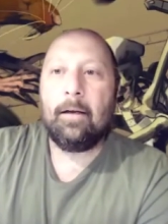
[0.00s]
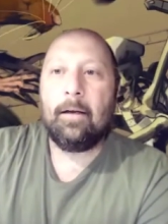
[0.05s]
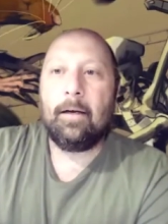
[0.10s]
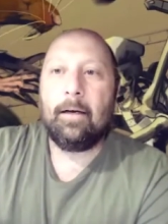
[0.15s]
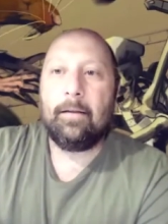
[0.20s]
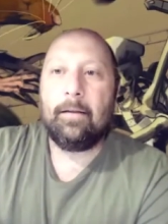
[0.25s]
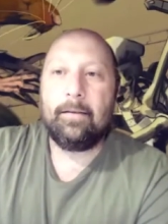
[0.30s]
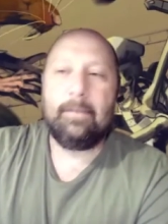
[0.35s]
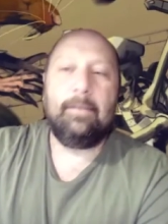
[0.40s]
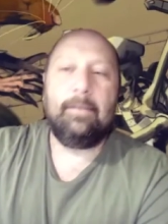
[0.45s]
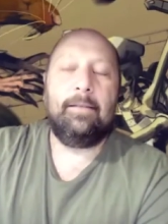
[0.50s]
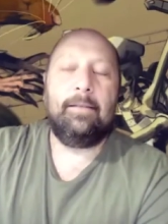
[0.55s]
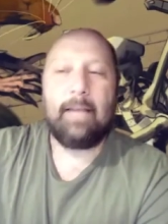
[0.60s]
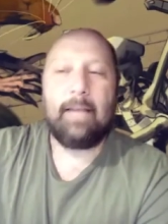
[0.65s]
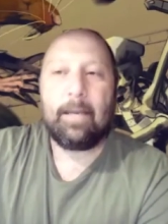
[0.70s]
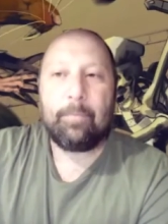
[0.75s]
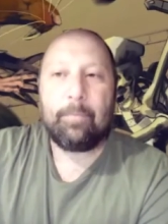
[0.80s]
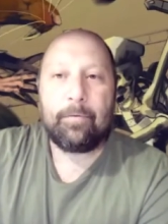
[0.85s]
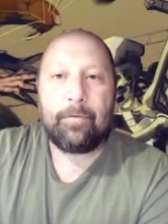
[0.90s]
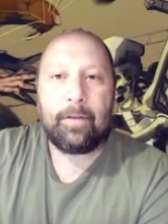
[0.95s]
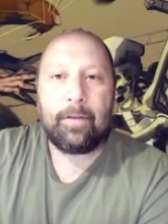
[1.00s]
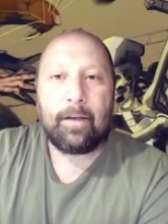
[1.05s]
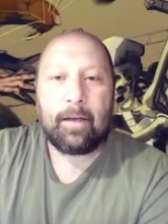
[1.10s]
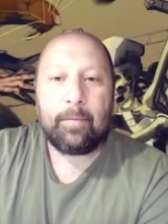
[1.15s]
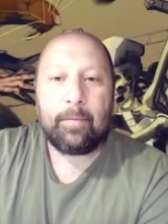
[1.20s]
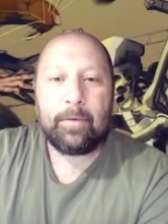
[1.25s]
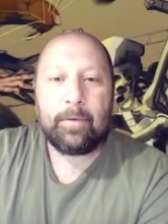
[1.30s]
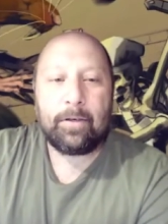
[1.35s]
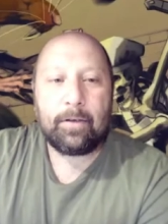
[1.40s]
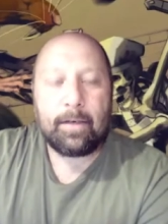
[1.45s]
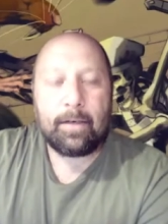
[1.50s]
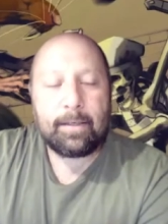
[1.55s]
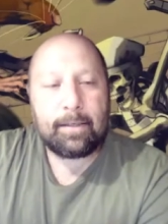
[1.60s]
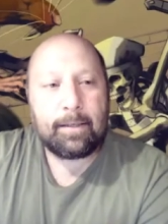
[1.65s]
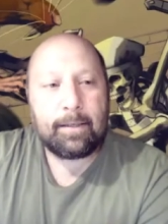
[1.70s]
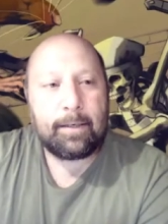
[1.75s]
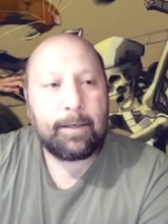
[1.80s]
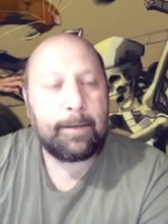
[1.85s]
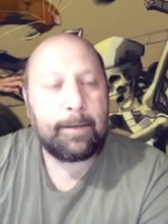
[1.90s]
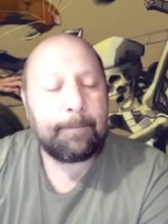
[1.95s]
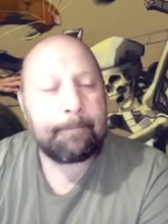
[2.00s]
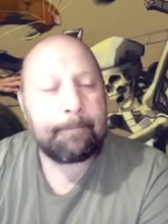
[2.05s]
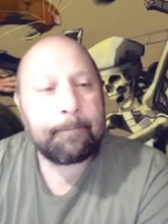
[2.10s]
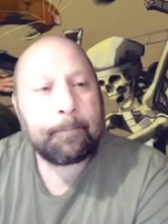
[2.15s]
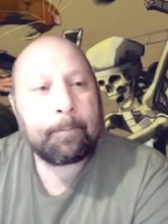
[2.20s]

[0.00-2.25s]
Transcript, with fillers: Uh, this is the type of thing I'm interested in."